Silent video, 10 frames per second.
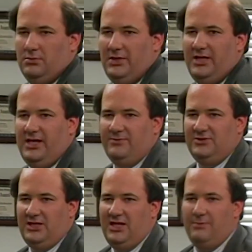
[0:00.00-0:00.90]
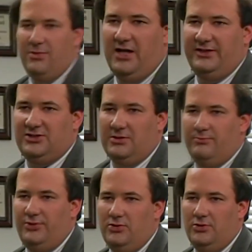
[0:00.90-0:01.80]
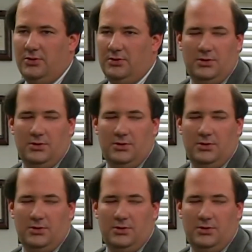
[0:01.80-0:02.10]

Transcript: Well, he keeps the key behind his computer.